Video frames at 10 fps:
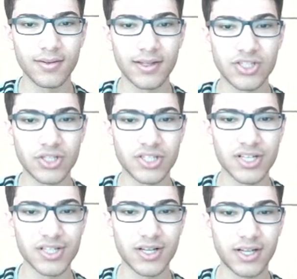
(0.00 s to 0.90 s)
It's just
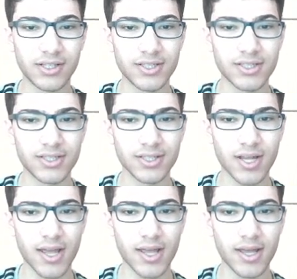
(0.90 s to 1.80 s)
changing colors,
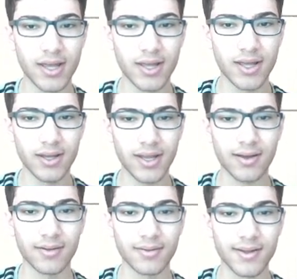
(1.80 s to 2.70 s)
and yeah,